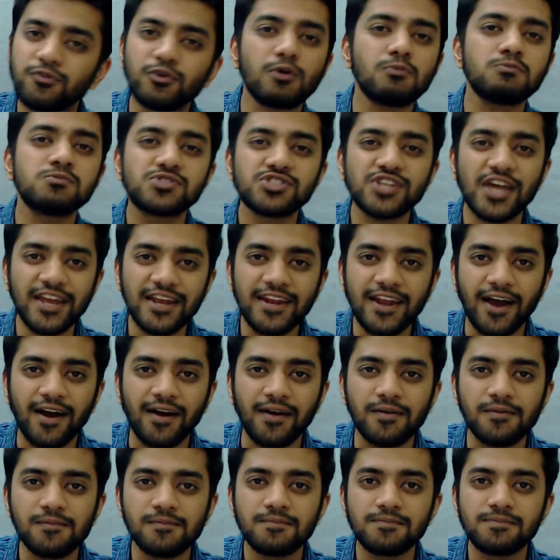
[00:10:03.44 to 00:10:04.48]
China.
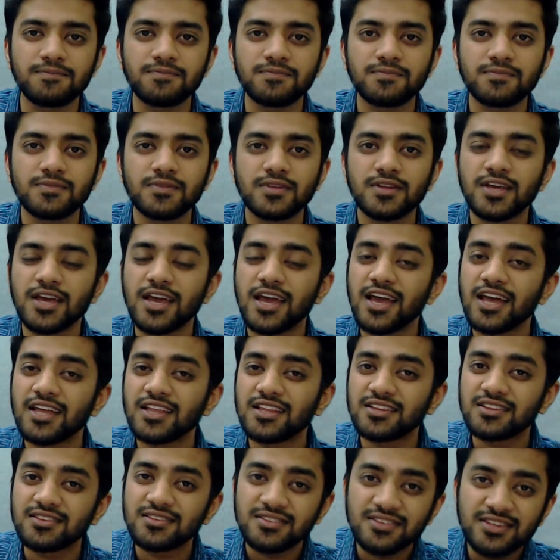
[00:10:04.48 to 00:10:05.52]

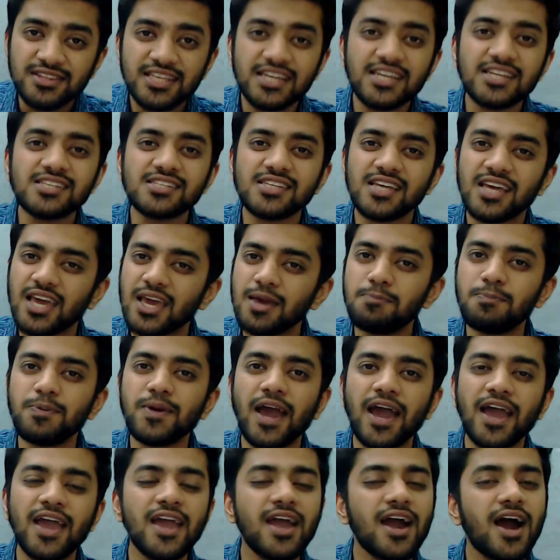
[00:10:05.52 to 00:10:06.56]
These
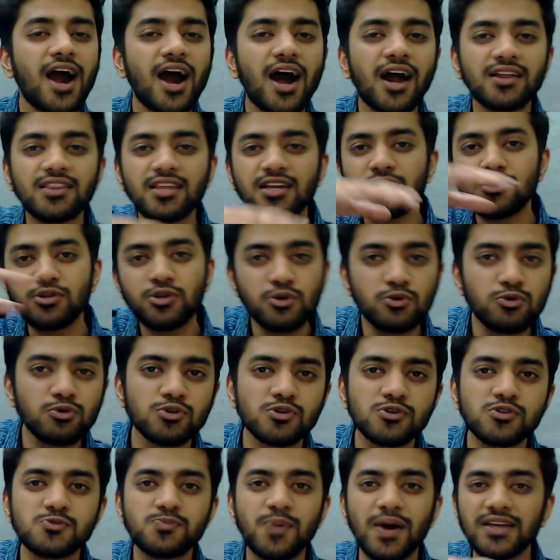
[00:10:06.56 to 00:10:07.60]
API are then
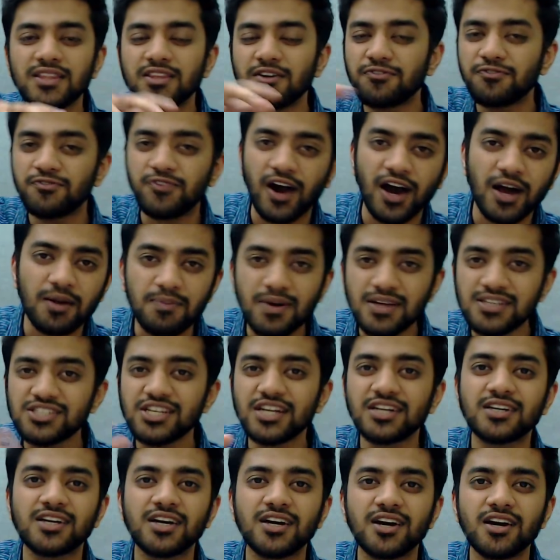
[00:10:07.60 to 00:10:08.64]
used by the pharma
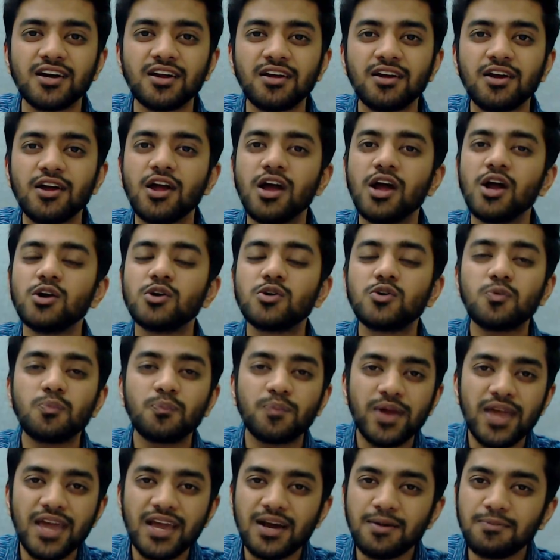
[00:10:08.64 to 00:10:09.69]
sector to
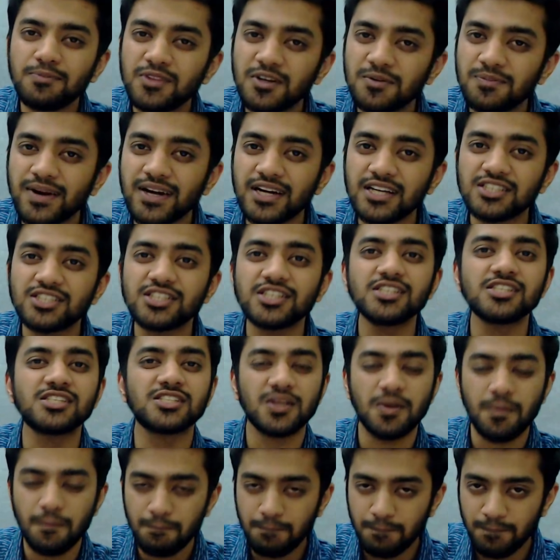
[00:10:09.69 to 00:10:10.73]
make up the medicines,
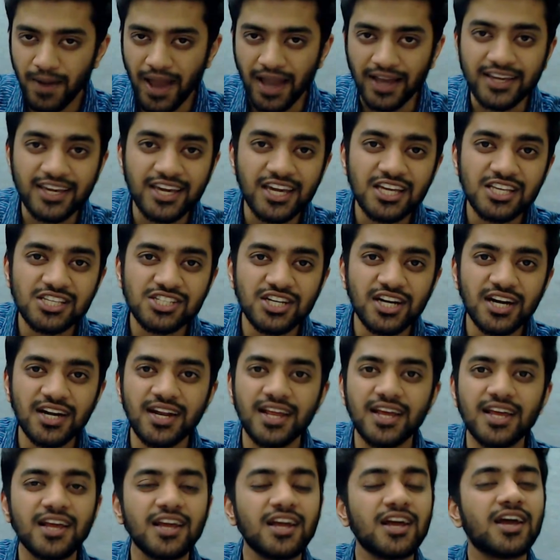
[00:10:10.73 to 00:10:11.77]
package it,
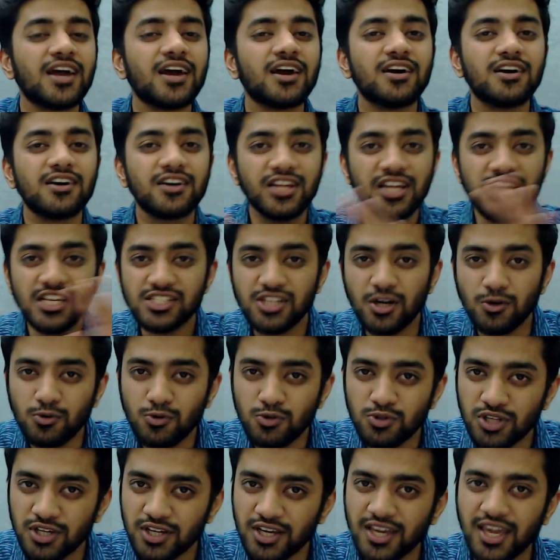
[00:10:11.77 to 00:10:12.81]
reach out to
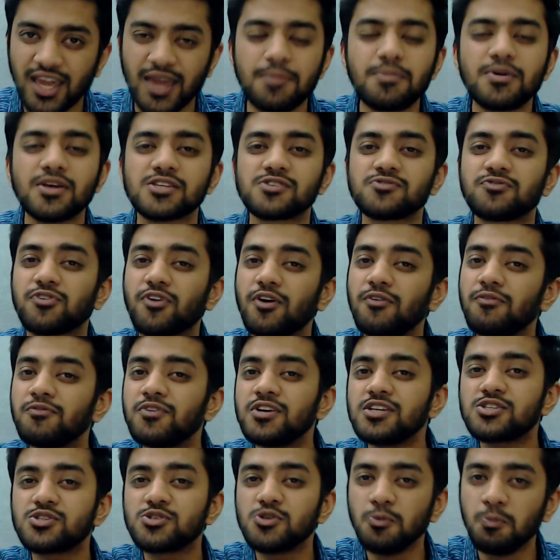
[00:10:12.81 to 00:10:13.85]
the chemist from
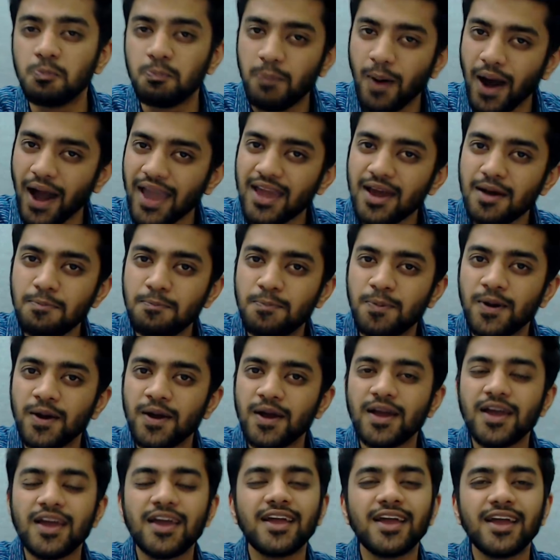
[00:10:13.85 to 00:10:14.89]
which you buy up,
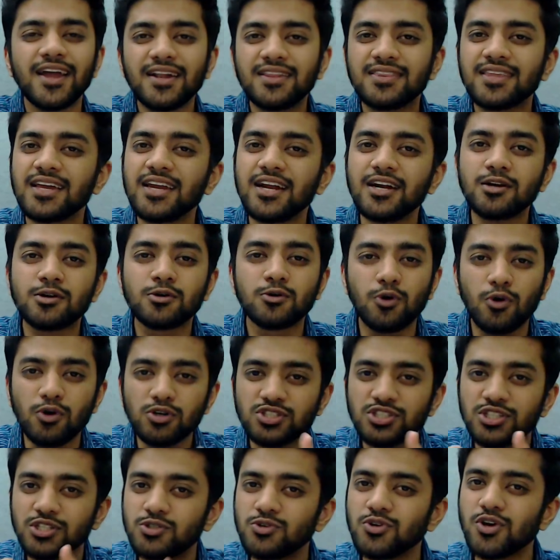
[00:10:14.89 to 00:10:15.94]
and then it goes
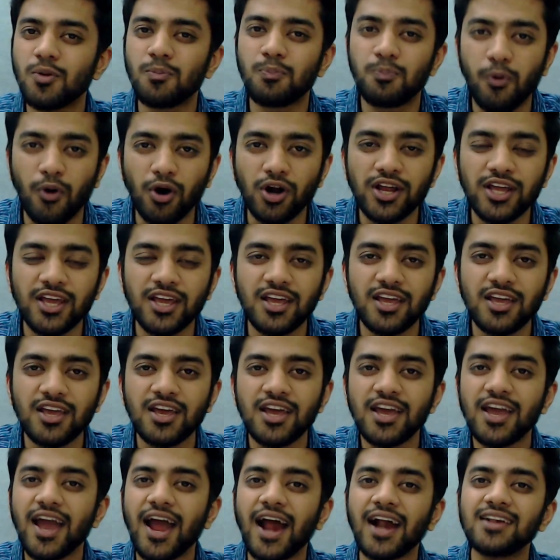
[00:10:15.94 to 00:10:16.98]
into your body,
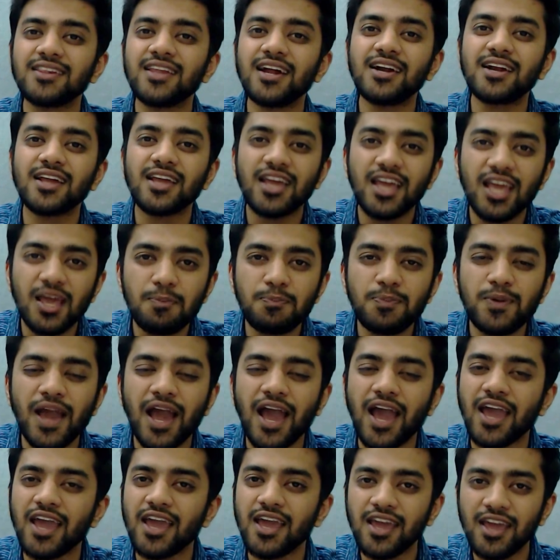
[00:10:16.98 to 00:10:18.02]
and that
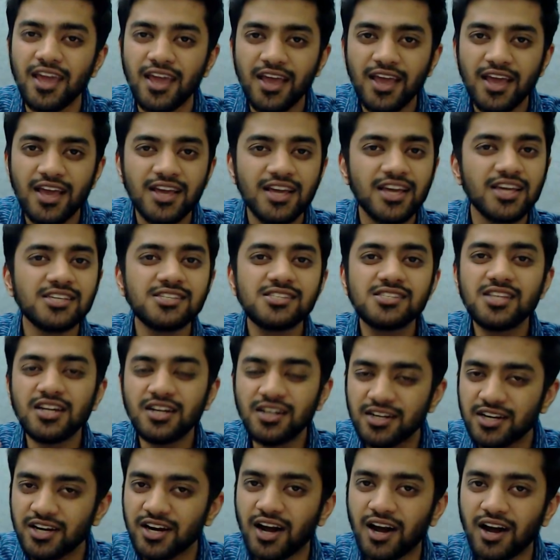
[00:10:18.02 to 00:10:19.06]
API is the
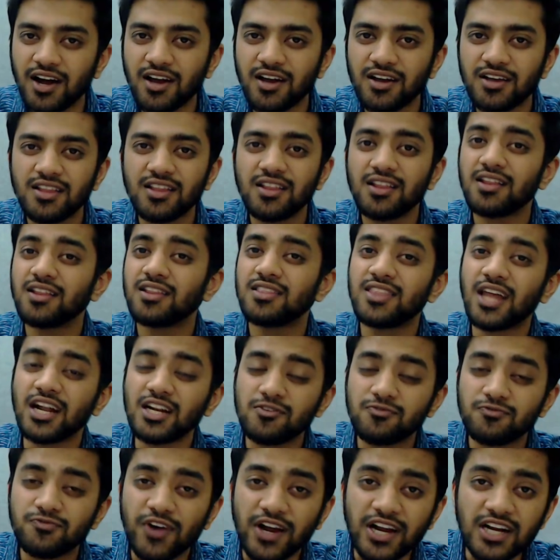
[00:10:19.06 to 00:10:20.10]
drug that
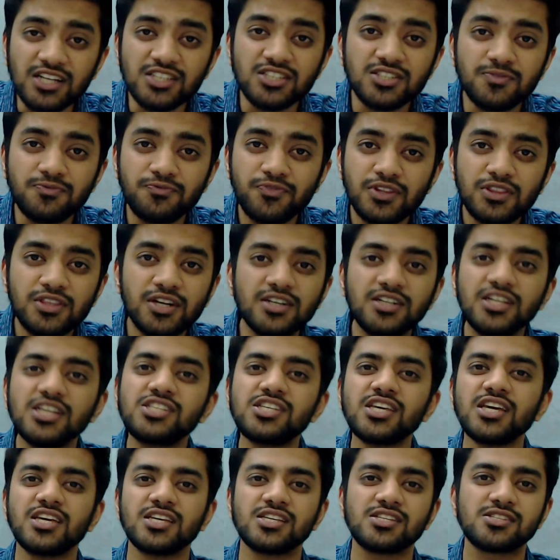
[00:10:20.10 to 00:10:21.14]
fights up with the
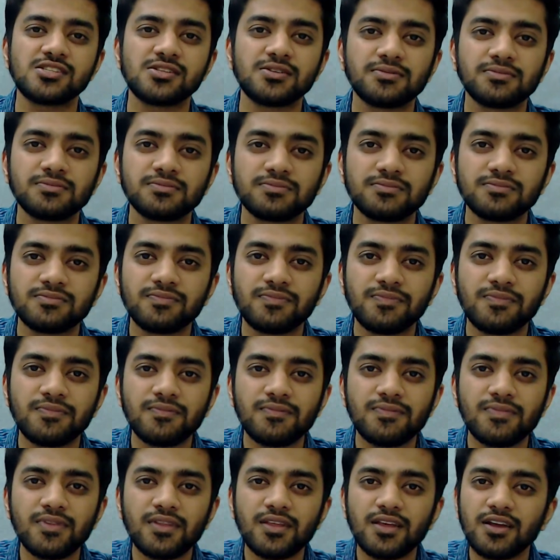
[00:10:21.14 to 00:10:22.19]
disease.
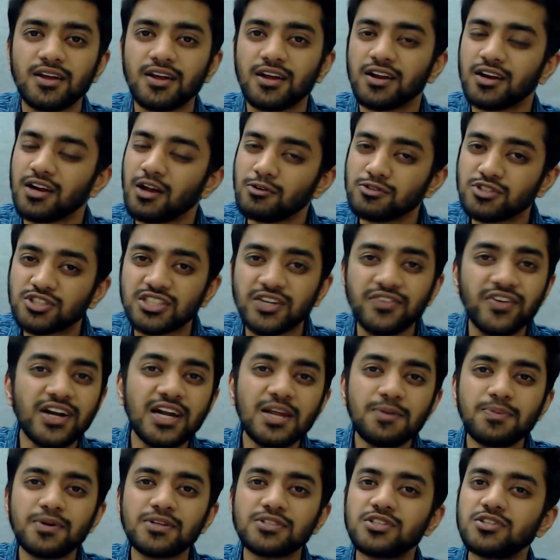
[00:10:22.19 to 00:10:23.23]

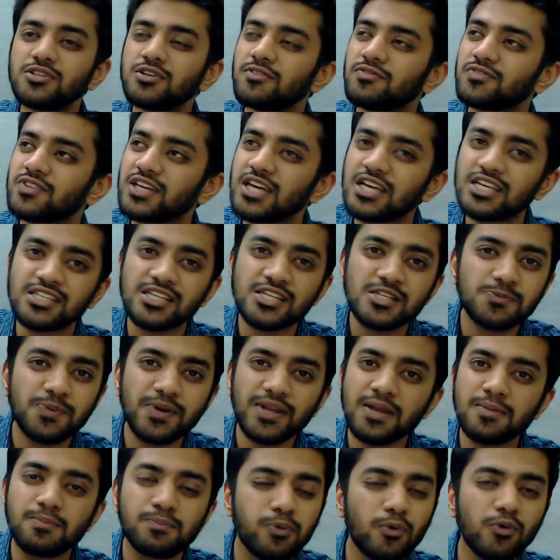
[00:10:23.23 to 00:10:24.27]
70% of this has been
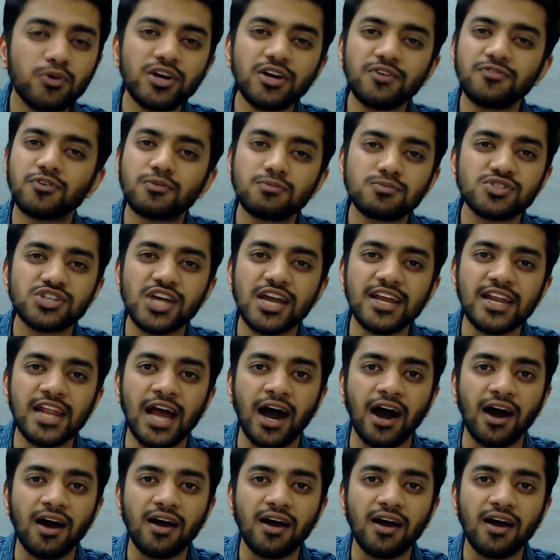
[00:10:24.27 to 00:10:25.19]
imported from China.